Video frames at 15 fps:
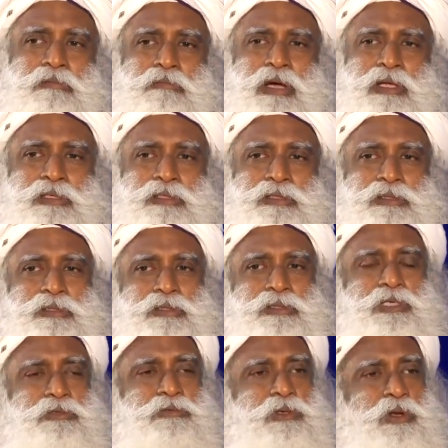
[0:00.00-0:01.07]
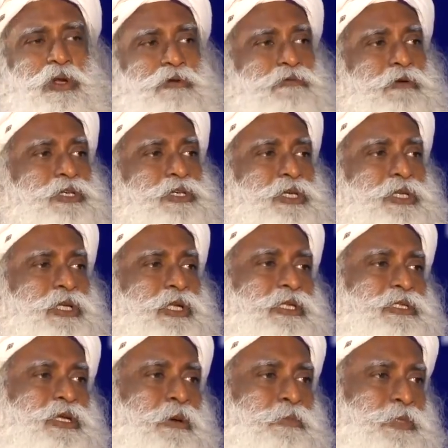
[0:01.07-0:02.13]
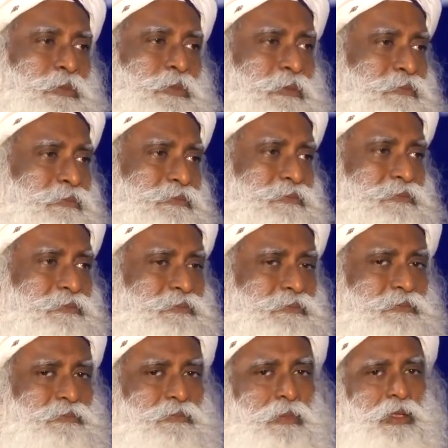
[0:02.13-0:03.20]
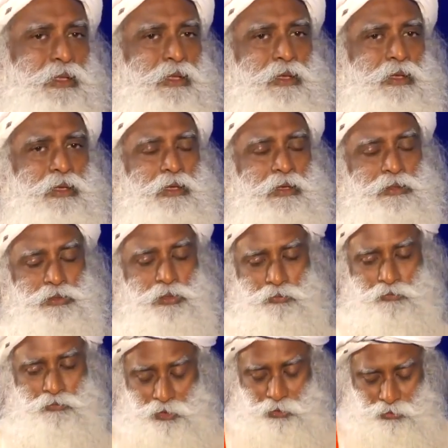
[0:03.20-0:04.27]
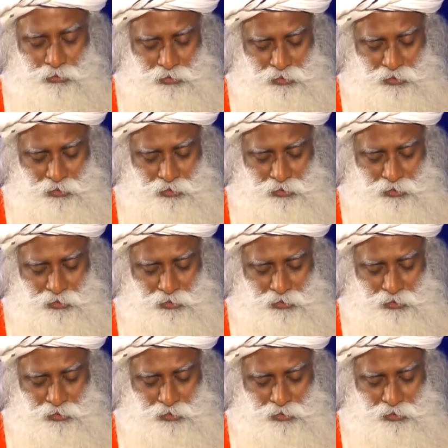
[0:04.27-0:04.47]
but it will not function at its optimum. So we should